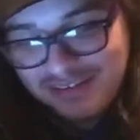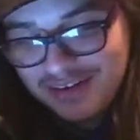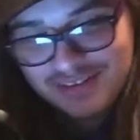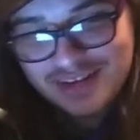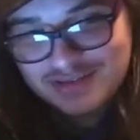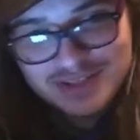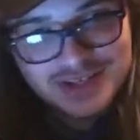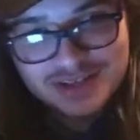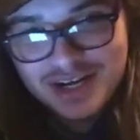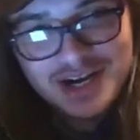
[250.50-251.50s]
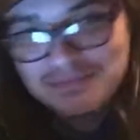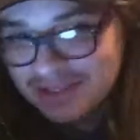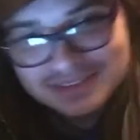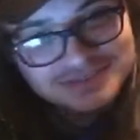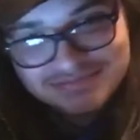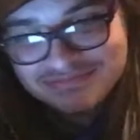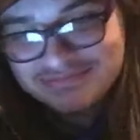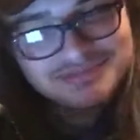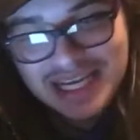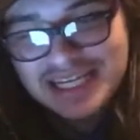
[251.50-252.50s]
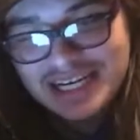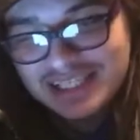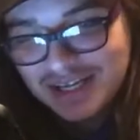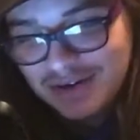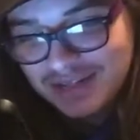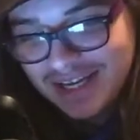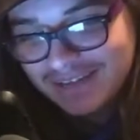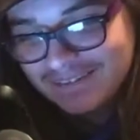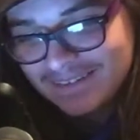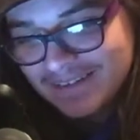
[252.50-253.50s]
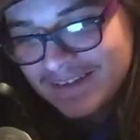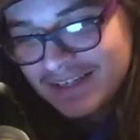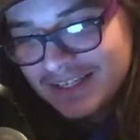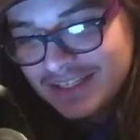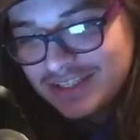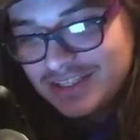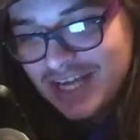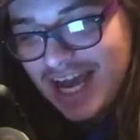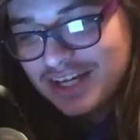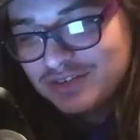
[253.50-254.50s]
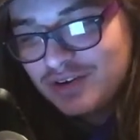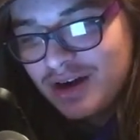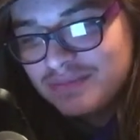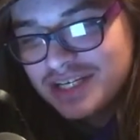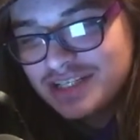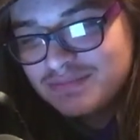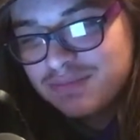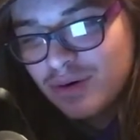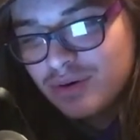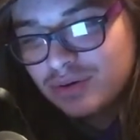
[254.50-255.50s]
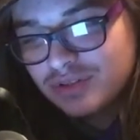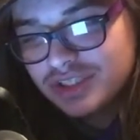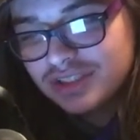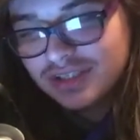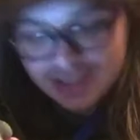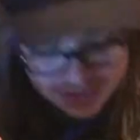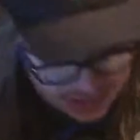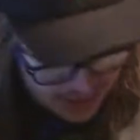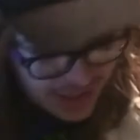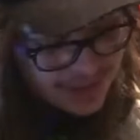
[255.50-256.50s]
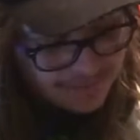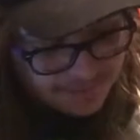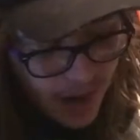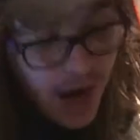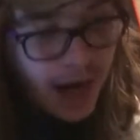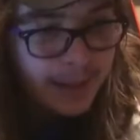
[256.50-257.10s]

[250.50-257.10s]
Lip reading: if that's real or not, but didn't need to know that. Jack rubbed his bulge. God, fuck.